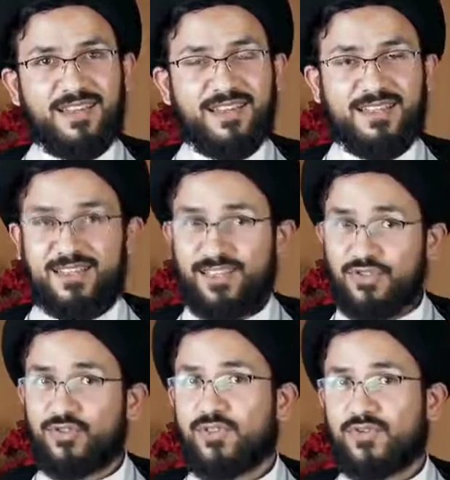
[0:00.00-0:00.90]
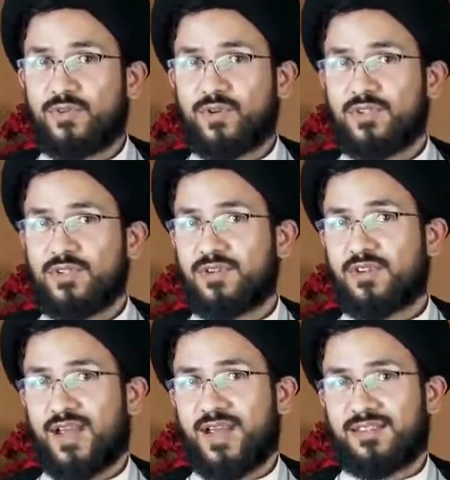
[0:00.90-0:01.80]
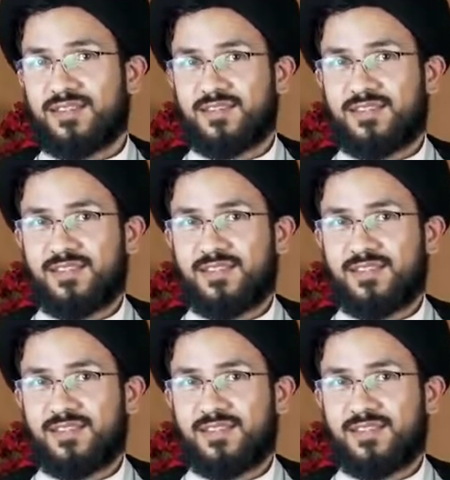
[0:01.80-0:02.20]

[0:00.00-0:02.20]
Is he a truthful person or not?